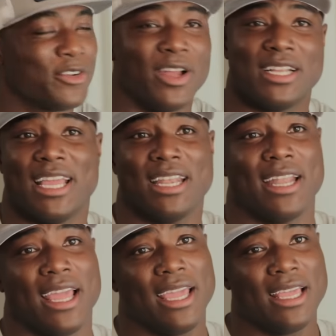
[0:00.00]
Great day
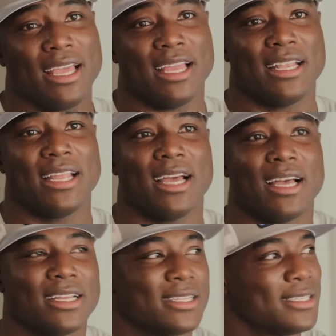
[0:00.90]
today, and
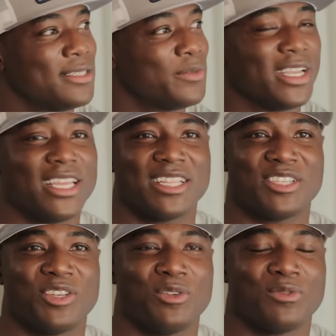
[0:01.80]
uh, ready to get the
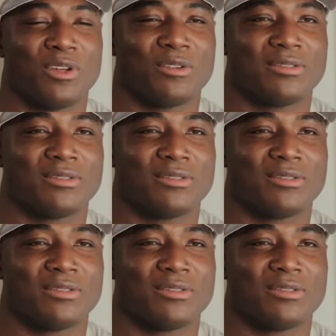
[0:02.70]
show on the road.